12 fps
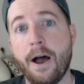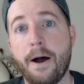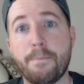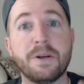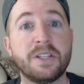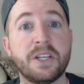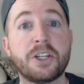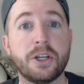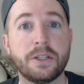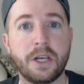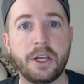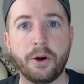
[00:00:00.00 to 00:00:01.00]

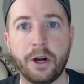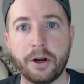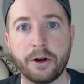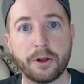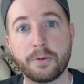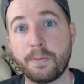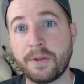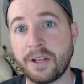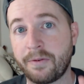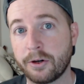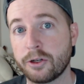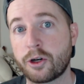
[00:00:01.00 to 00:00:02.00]
positions that you're in, or the
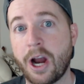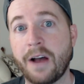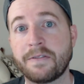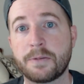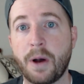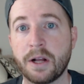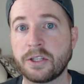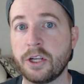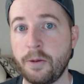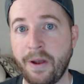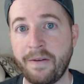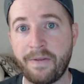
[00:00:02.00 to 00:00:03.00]
different draft spots that
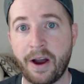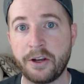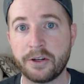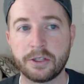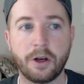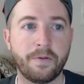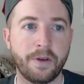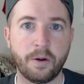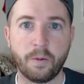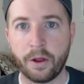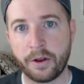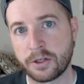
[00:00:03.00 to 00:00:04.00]
you may find yourself in,
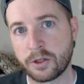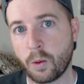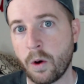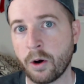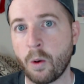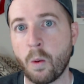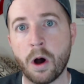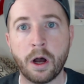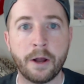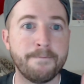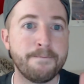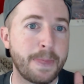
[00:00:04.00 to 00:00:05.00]
whether it's the
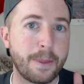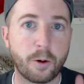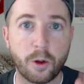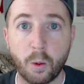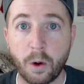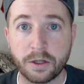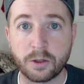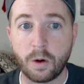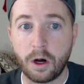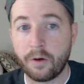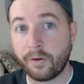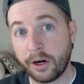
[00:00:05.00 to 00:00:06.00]
101 or the
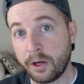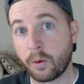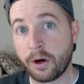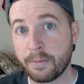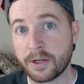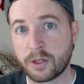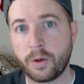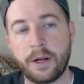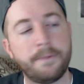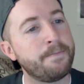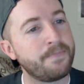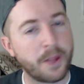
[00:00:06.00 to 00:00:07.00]
112 or anywhere in
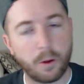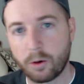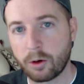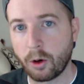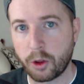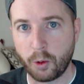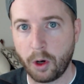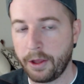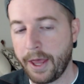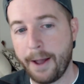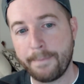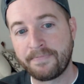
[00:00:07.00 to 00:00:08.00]
between. We'll go through all
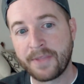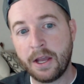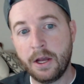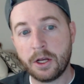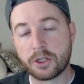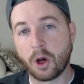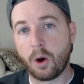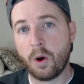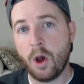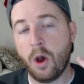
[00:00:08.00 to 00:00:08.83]
that. So